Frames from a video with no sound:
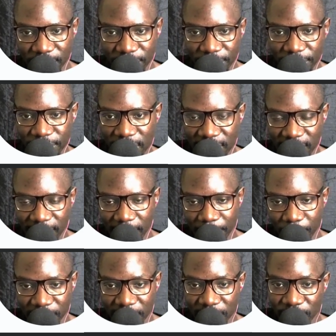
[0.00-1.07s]
of server
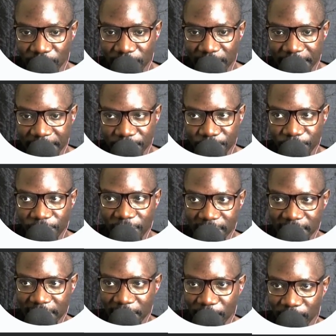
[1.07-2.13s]
protection is
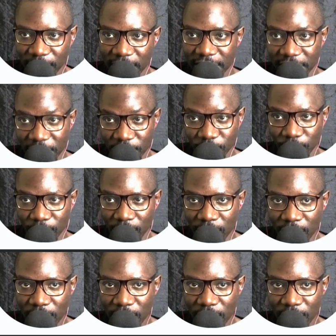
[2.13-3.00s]
two-factor authentication.